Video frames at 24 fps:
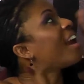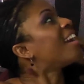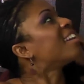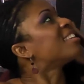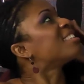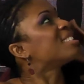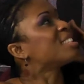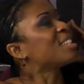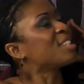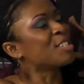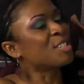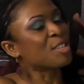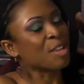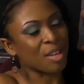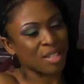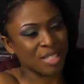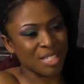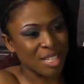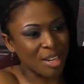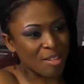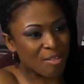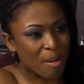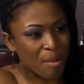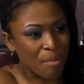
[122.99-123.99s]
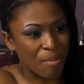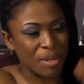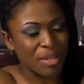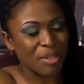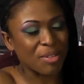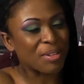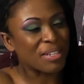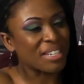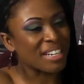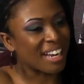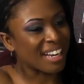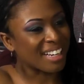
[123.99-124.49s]
Astor Johnson
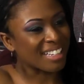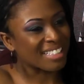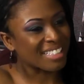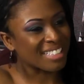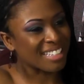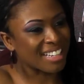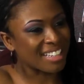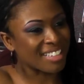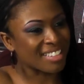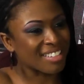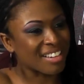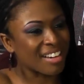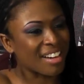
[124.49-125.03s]
Repertory Dance Theatre.